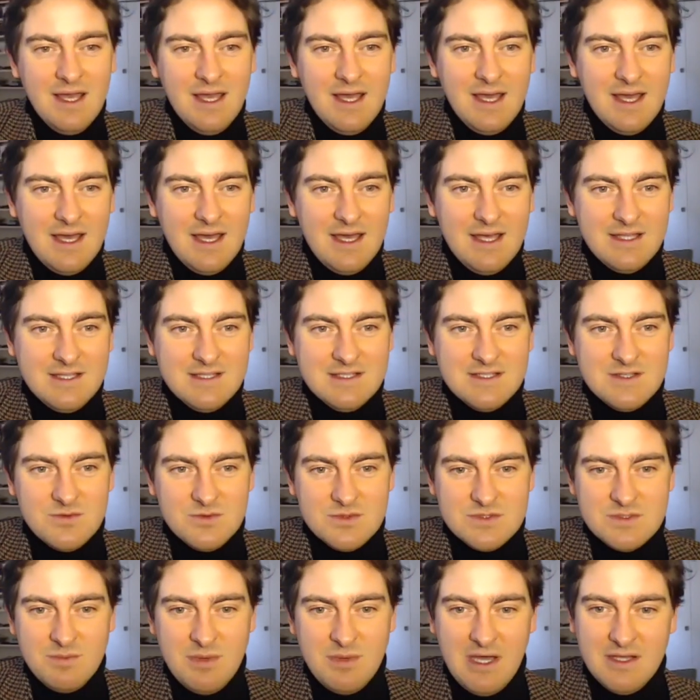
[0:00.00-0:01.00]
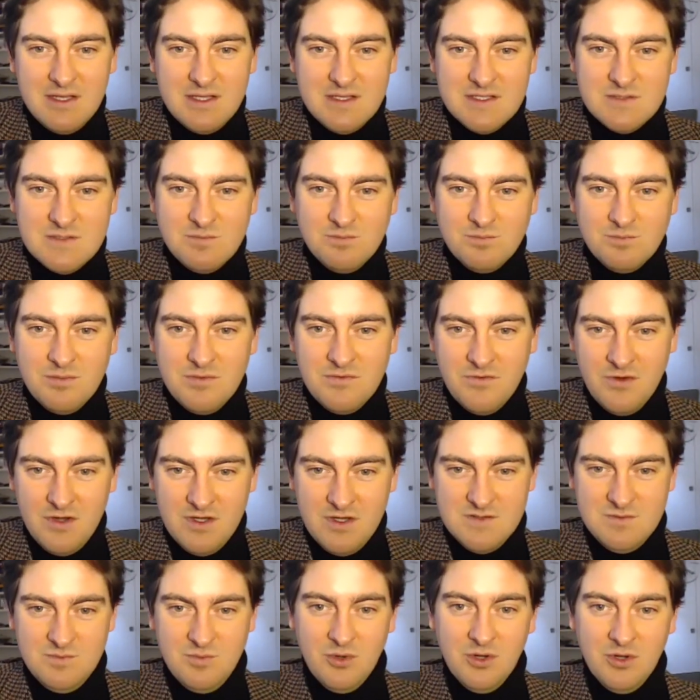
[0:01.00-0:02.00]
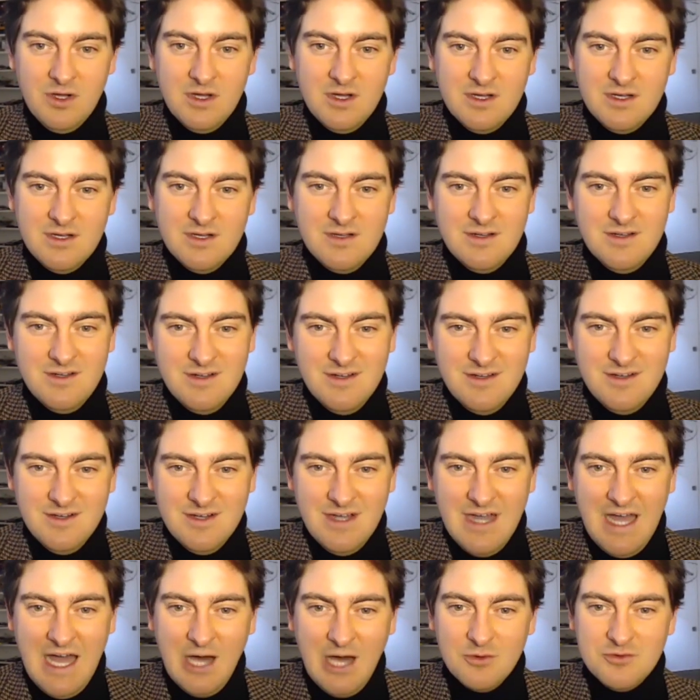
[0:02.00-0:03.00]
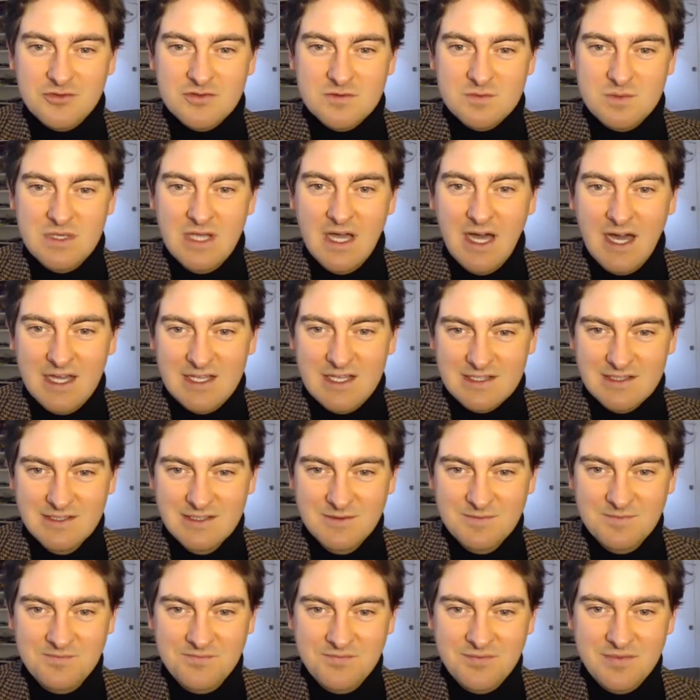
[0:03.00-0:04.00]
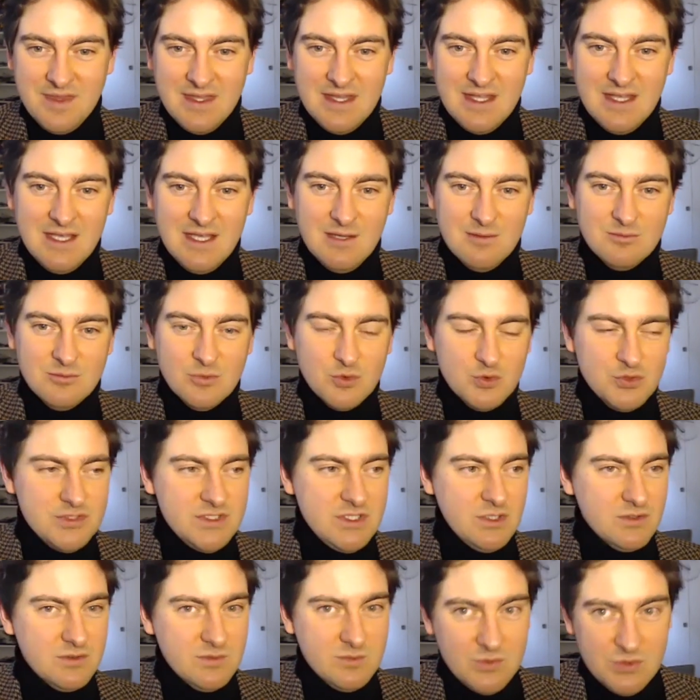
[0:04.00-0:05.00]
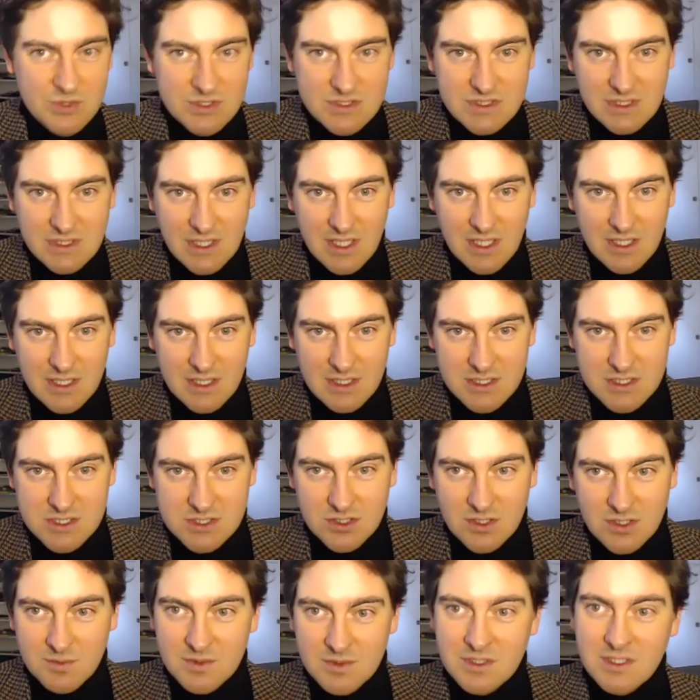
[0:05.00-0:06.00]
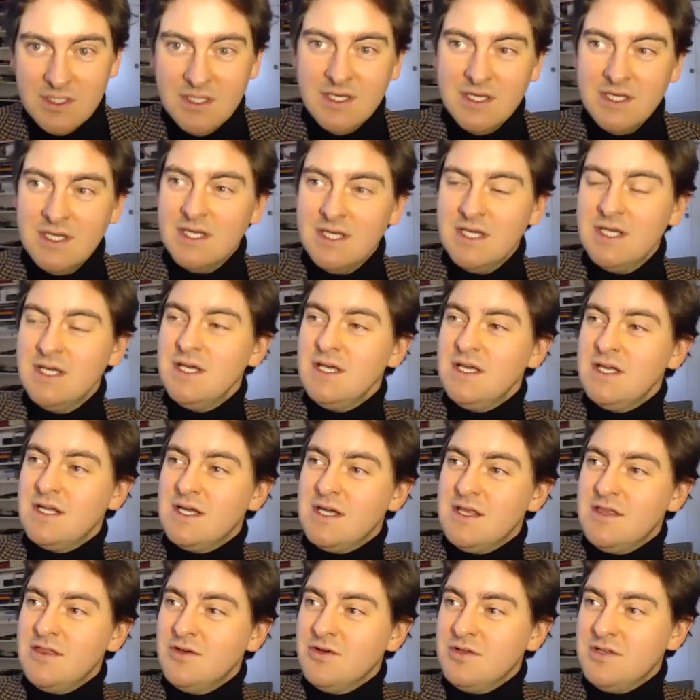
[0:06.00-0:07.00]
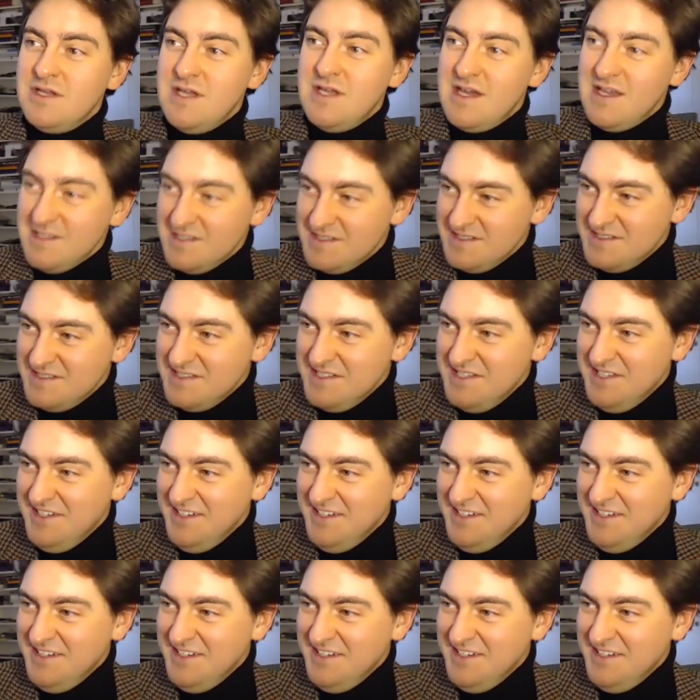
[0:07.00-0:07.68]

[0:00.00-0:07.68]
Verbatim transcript: and it was about his first book, How to Be Idle, Muse und Müßiggang in German. And I thought, yes,